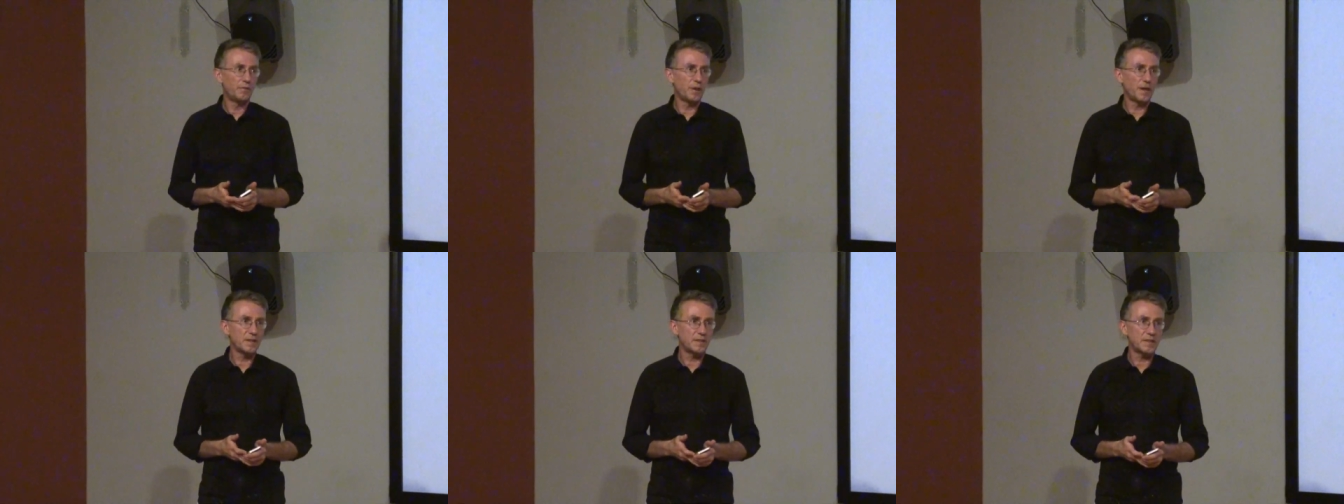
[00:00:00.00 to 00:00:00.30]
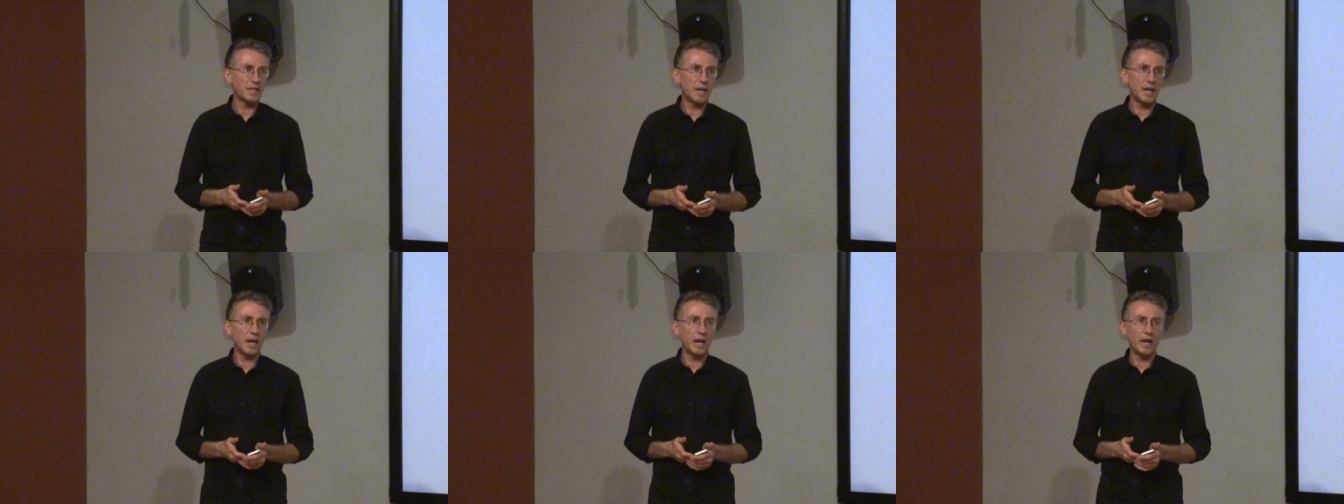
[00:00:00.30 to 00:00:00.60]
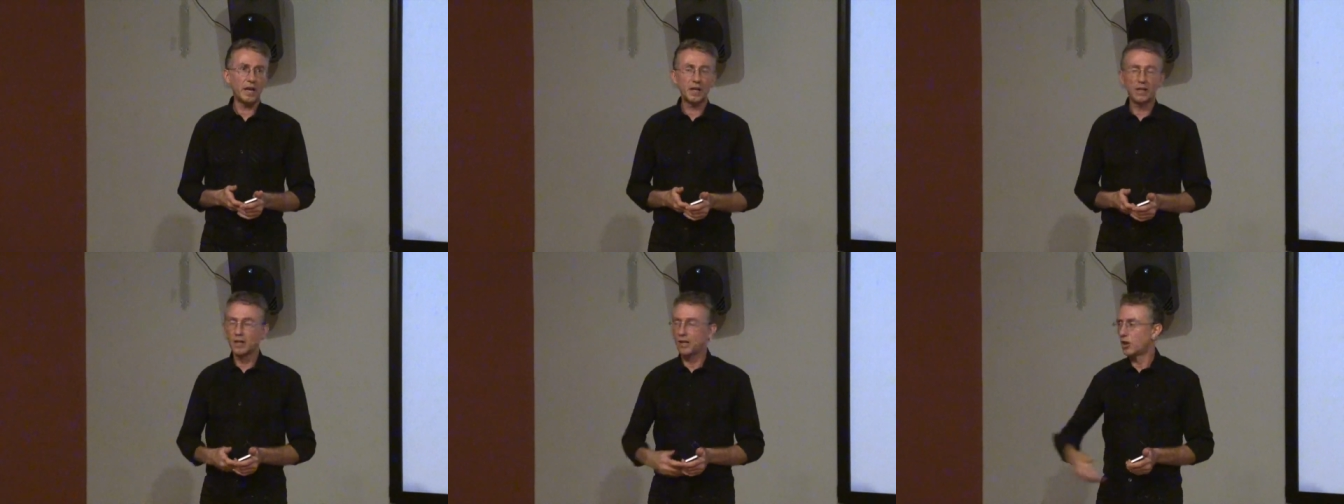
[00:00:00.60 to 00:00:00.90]
if I
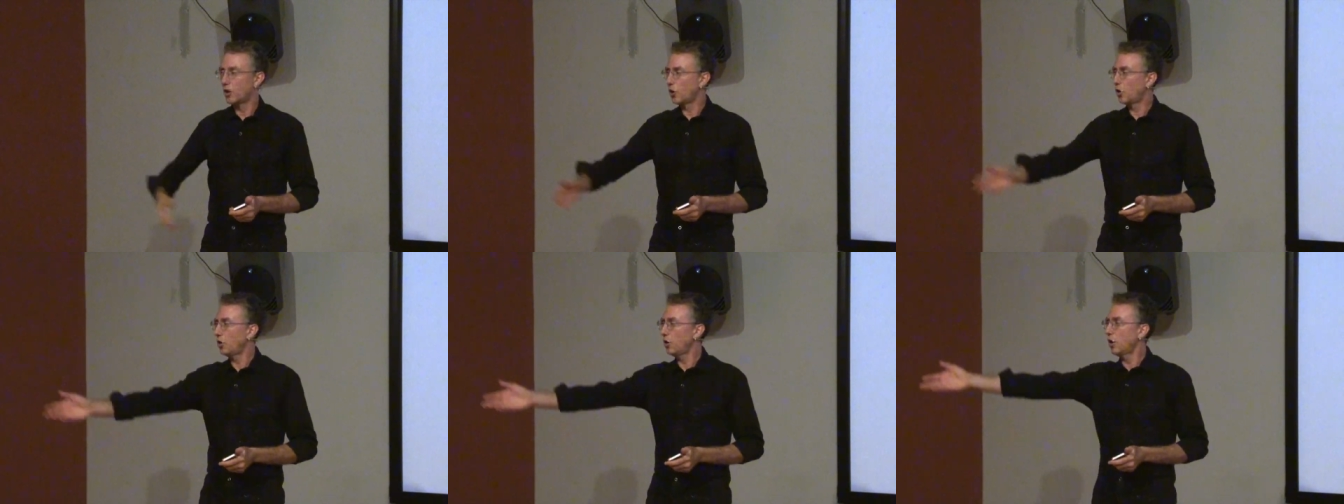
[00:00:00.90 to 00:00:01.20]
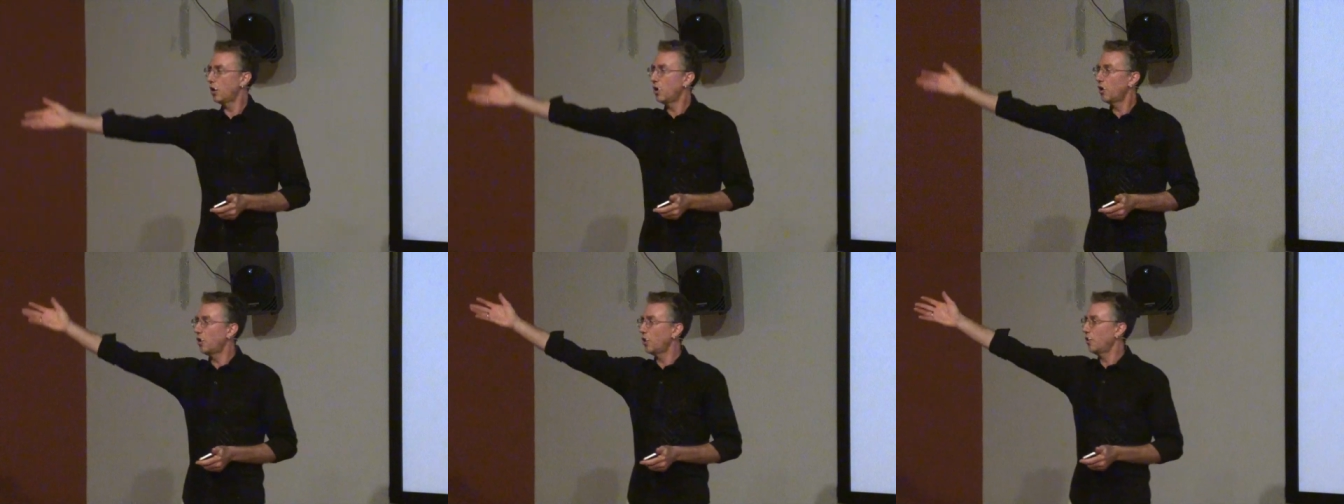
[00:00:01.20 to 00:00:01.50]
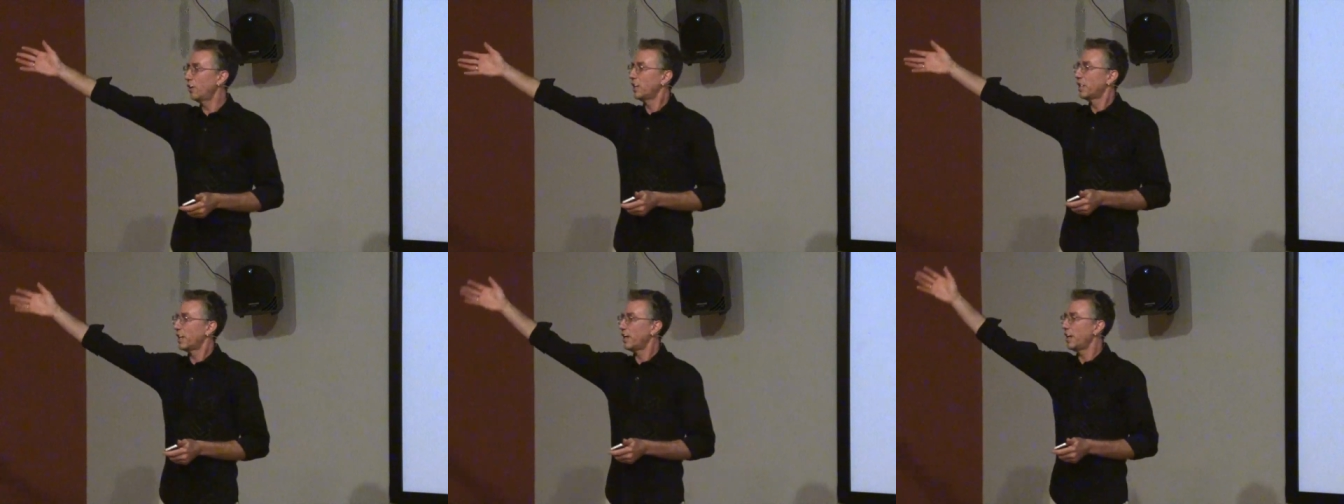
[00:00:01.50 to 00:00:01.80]
say
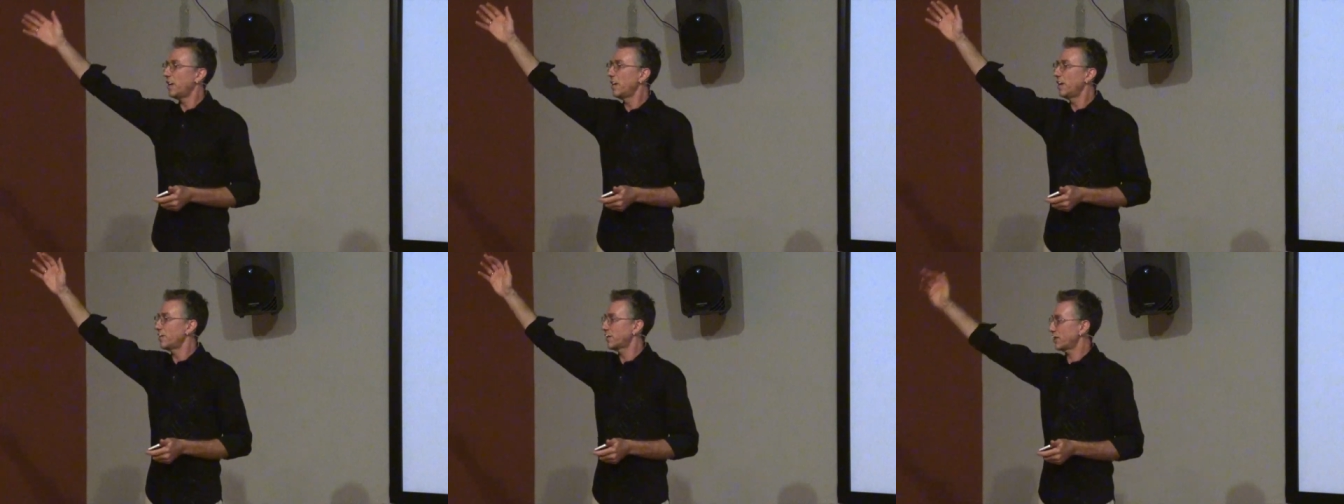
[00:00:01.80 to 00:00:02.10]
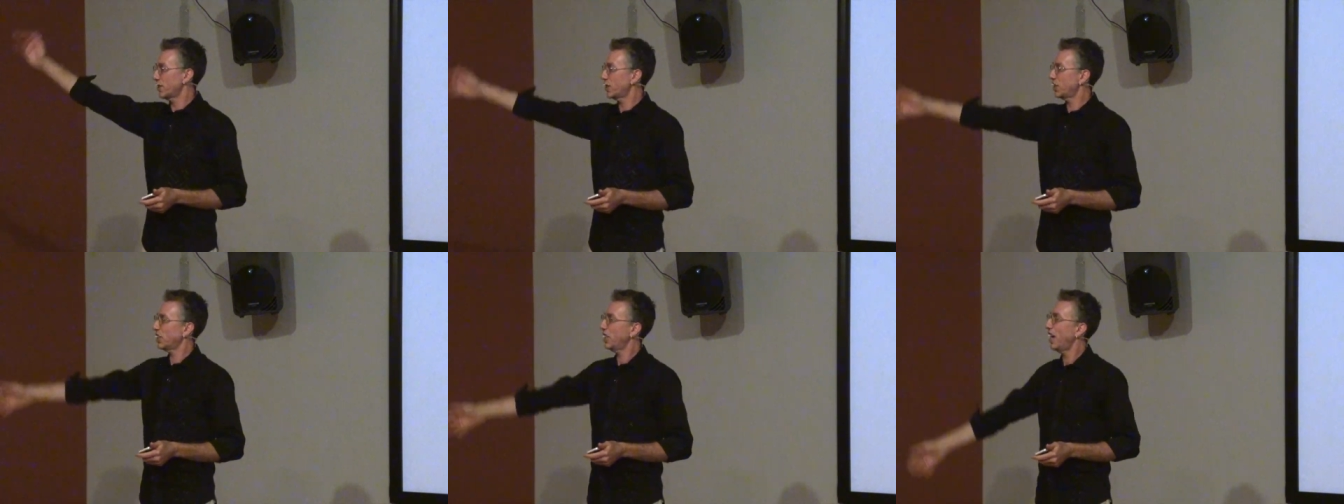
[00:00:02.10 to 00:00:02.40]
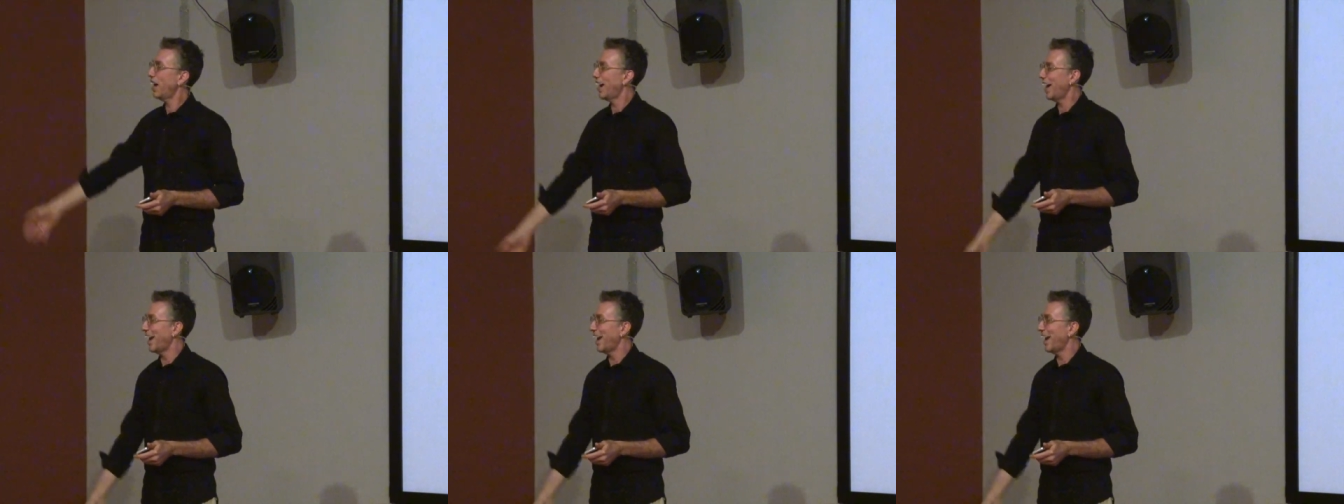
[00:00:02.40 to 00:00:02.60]
Roland is